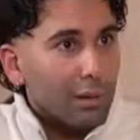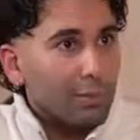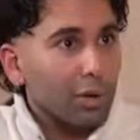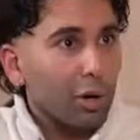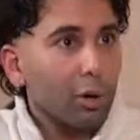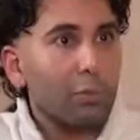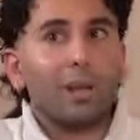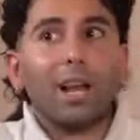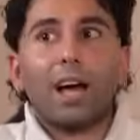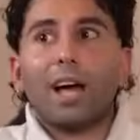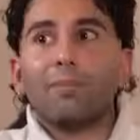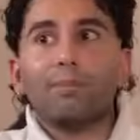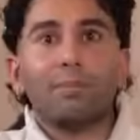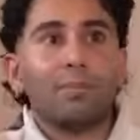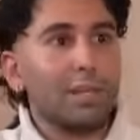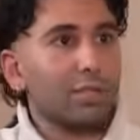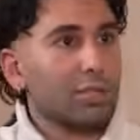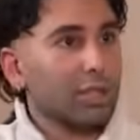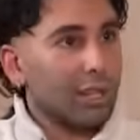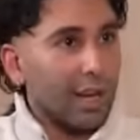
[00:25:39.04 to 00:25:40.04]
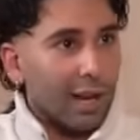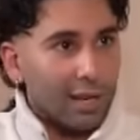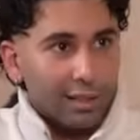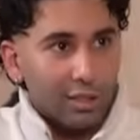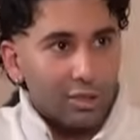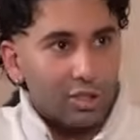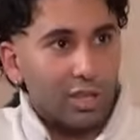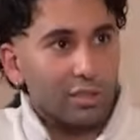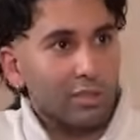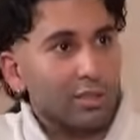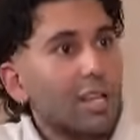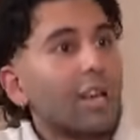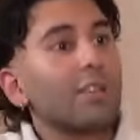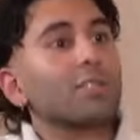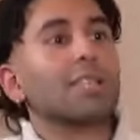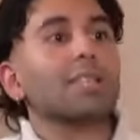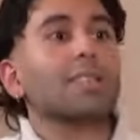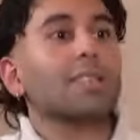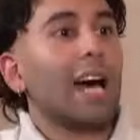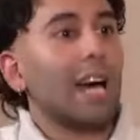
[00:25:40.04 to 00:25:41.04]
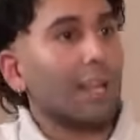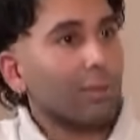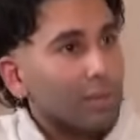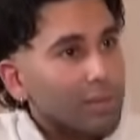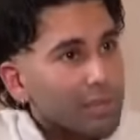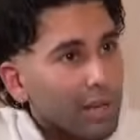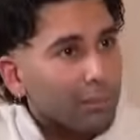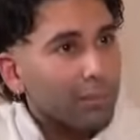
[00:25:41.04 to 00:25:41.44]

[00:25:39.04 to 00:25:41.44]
abnormal. I've been to Kylie Jenner's house, and that was